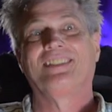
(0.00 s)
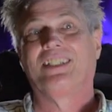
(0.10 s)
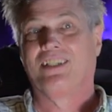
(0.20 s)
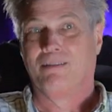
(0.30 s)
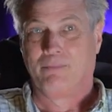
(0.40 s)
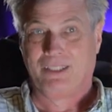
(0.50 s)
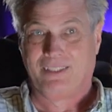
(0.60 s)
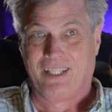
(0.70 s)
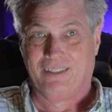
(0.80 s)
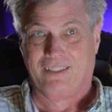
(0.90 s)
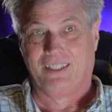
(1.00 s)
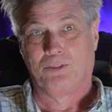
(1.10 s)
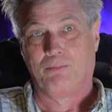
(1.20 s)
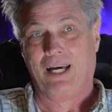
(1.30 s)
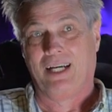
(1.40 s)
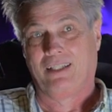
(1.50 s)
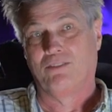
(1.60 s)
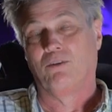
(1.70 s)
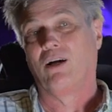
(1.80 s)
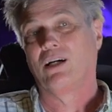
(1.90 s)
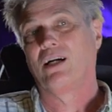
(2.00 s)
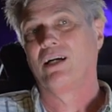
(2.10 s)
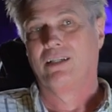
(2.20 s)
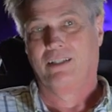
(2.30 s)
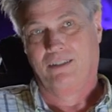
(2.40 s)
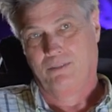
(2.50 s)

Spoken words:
It got mixed out, it's back. Ron Carter,